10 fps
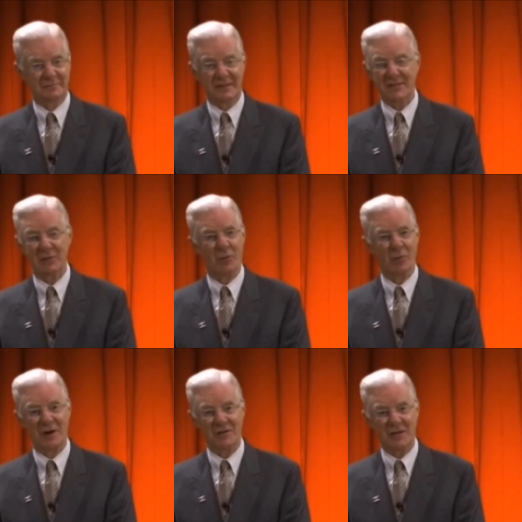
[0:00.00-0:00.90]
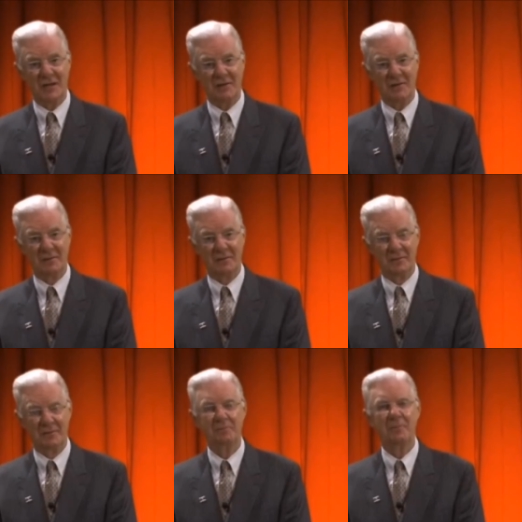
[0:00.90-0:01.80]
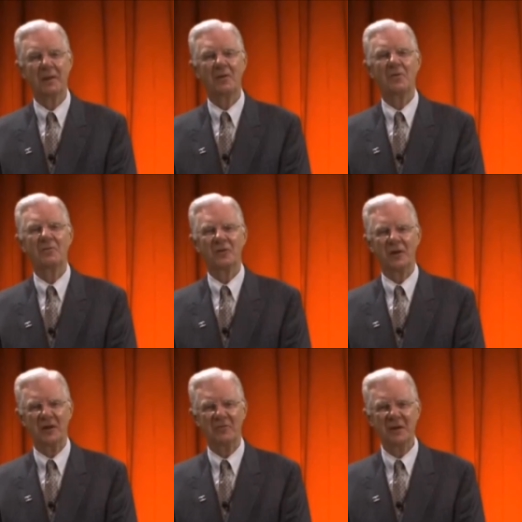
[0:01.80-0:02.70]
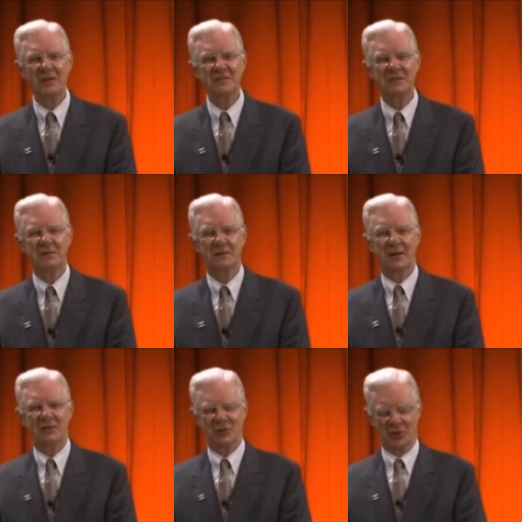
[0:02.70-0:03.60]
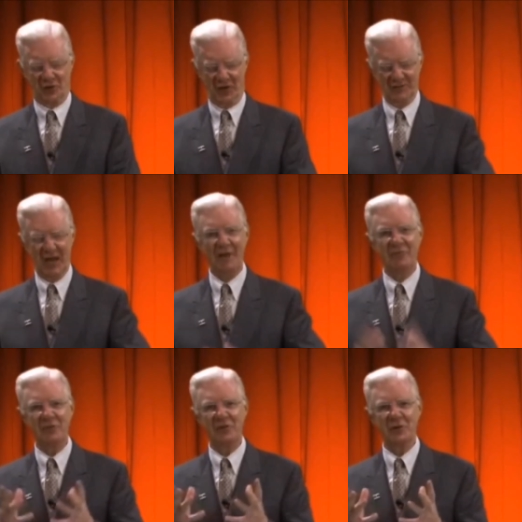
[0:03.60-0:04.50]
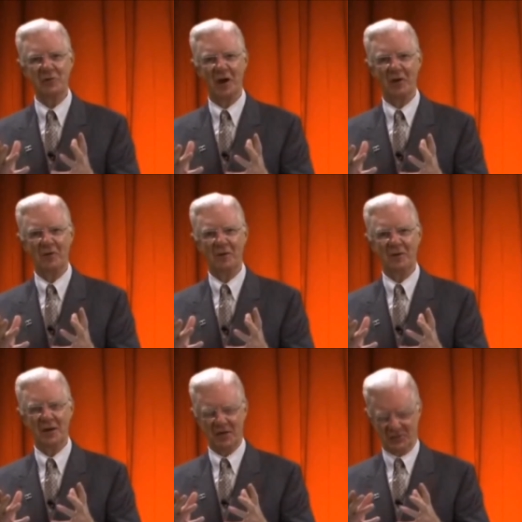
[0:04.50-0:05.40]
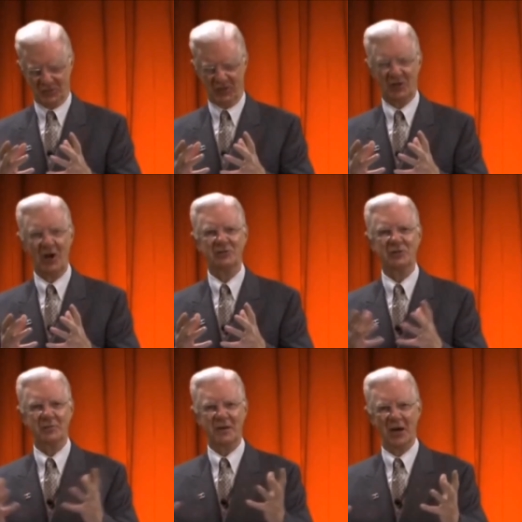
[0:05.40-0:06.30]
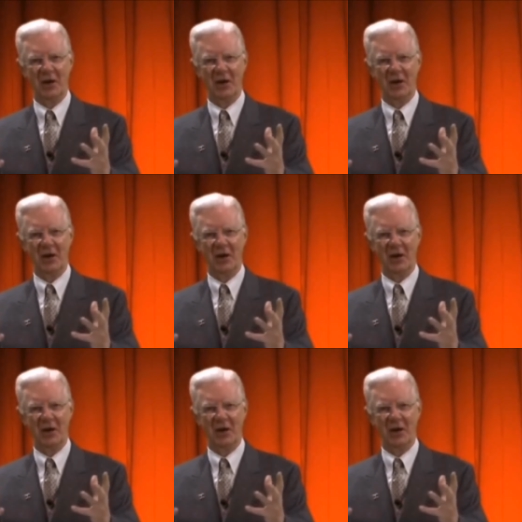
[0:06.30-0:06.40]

because they won't want to see you. Forgiveness, it's going to cause everything to grow. It's going to cause you to be